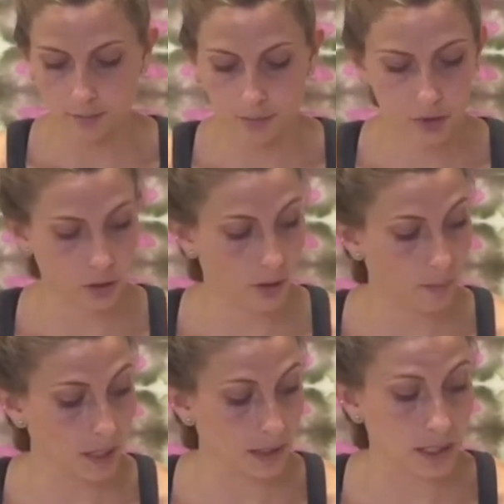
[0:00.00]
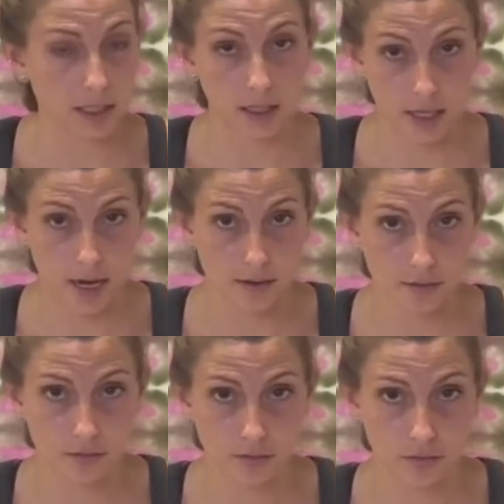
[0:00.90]
So I'm gonna take
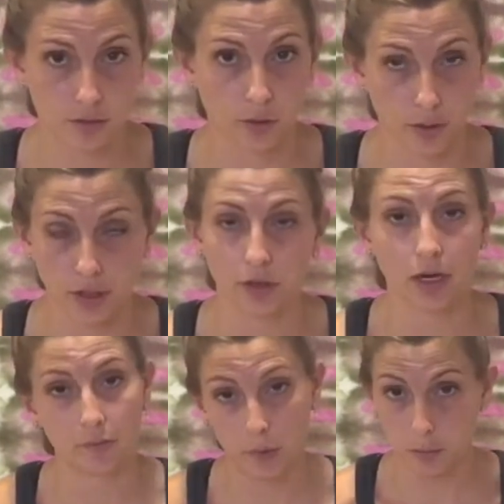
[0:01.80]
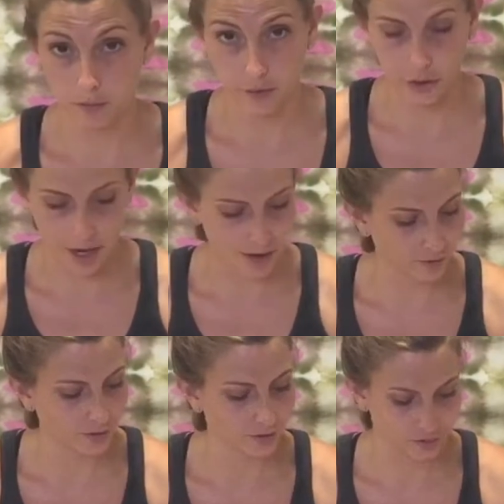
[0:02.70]
again the corner that I've been moving
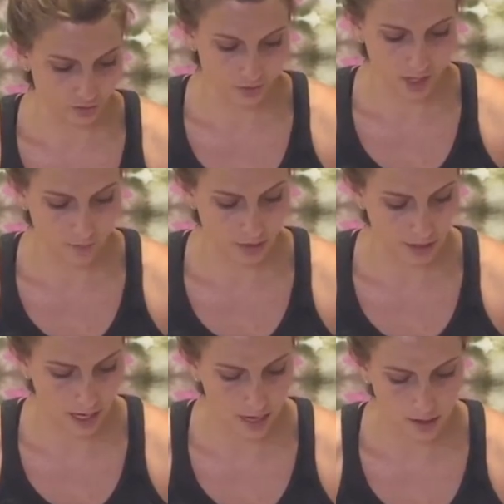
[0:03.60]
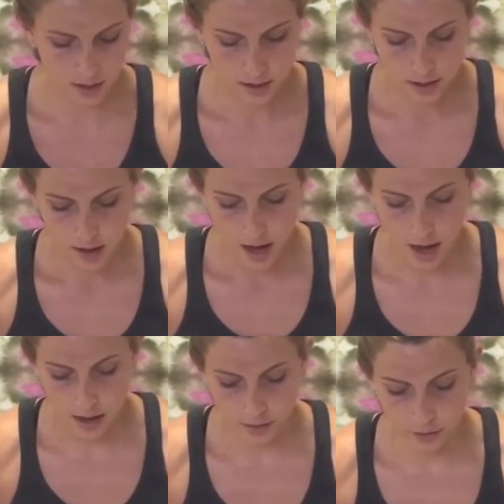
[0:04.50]
around, use that one again,
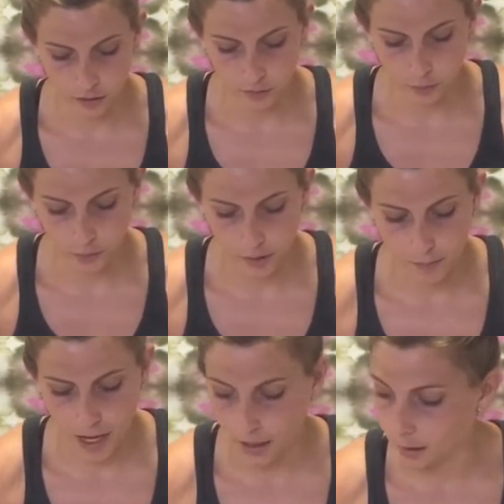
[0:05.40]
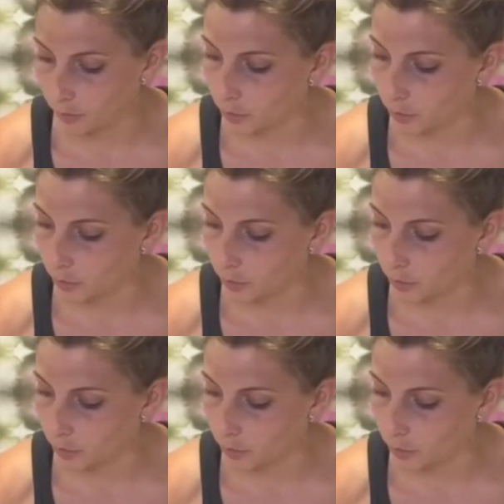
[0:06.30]
and just fold it back up